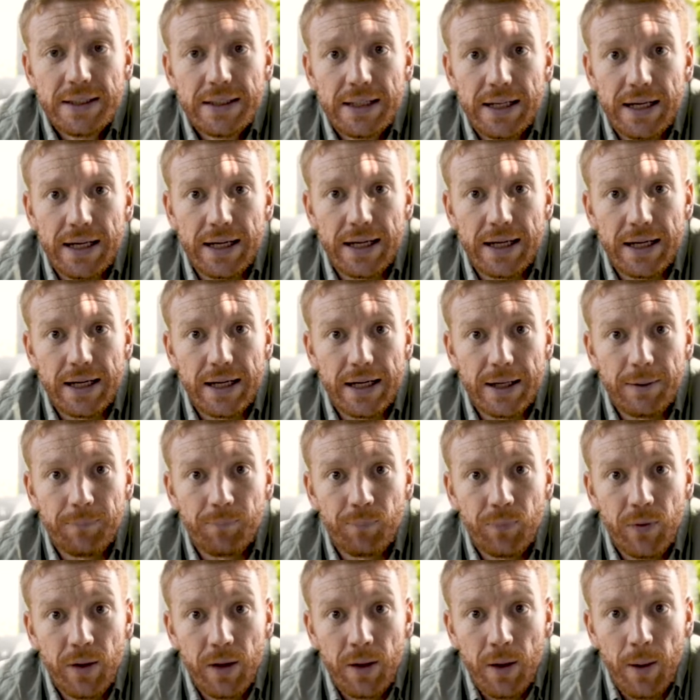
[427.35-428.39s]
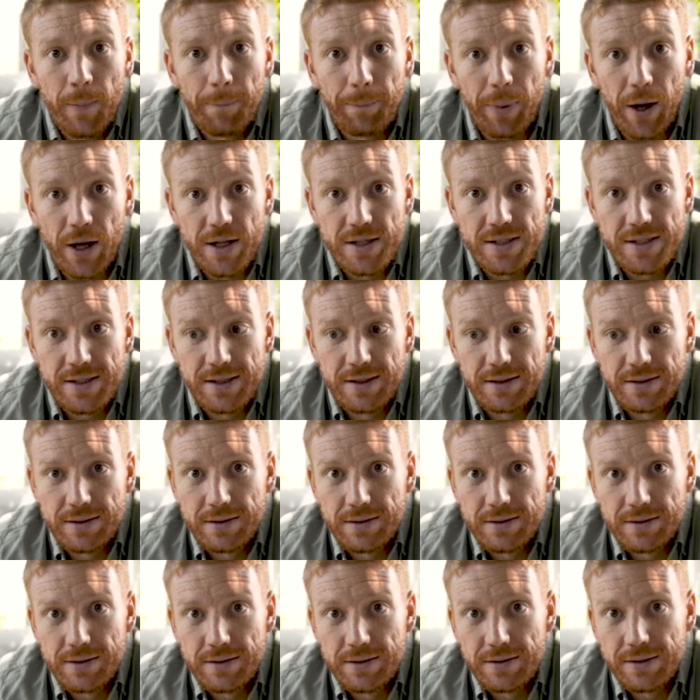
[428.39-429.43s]
Um, but
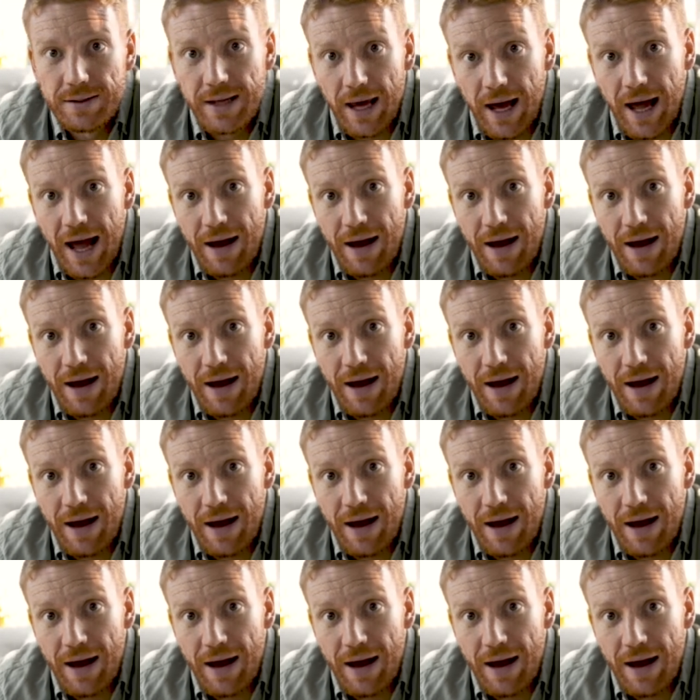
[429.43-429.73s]
yeah,